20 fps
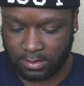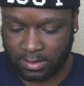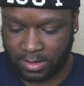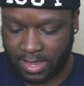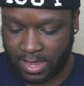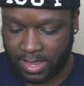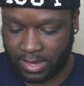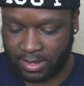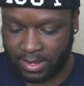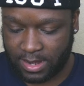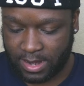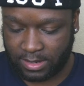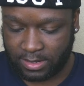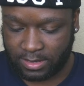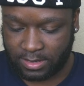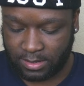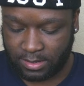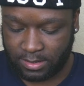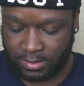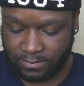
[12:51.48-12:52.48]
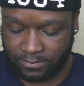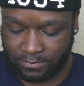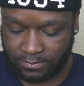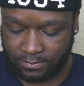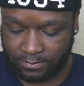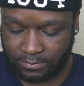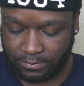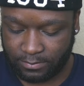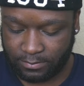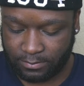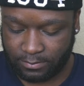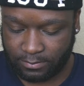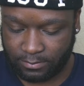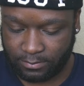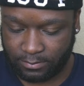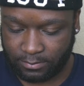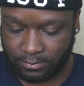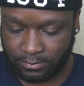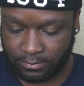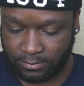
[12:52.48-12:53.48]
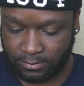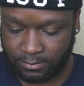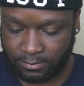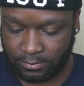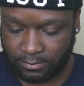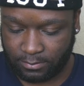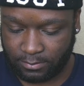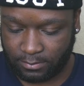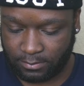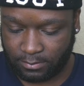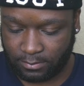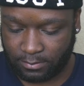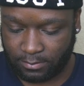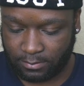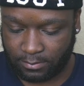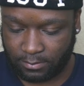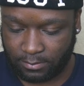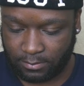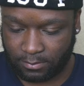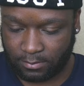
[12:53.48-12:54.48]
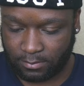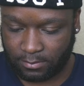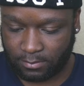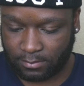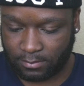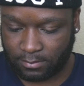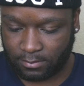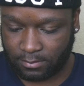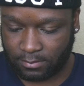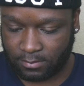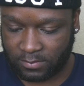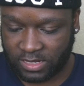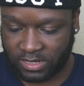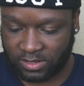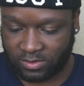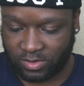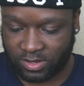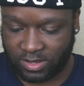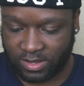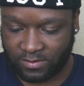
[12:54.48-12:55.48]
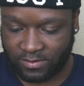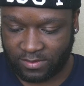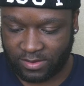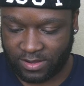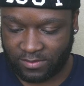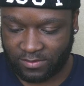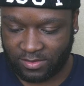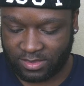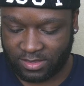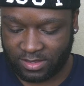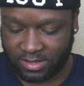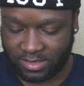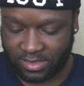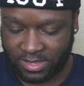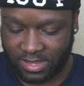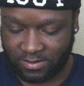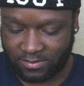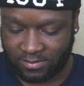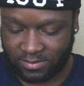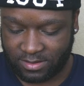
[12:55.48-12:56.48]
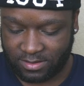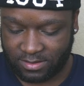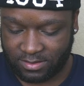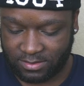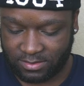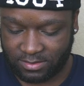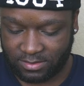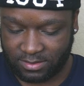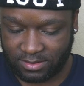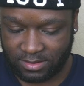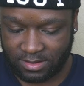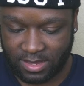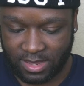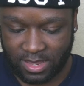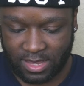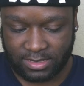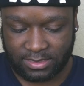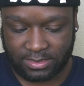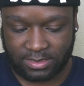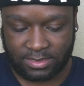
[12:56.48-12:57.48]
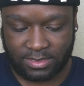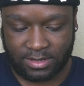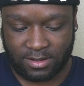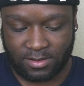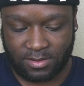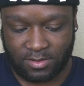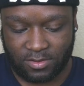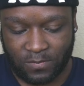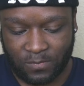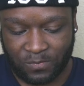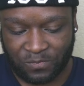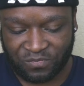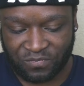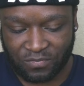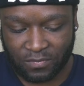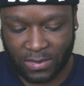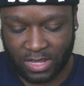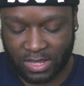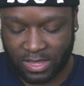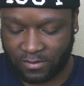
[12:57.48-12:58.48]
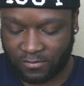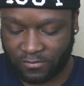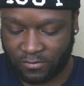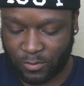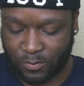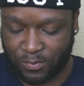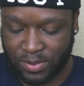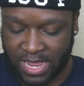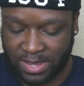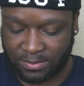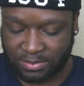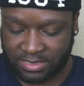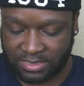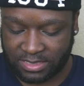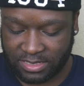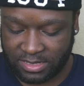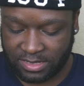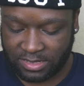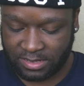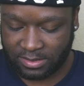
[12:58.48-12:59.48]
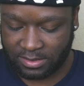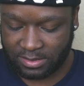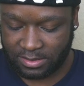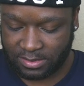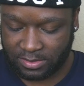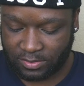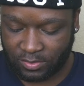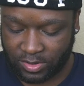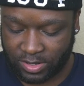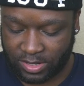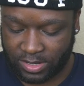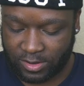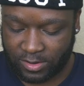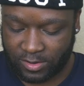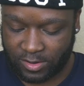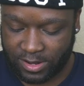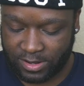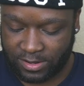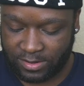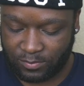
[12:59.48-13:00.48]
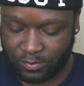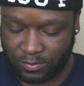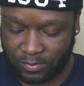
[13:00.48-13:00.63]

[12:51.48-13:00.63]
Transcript: and Nike. I think we covered everything in that one. And so for Pepsi, we're gonna go ahead and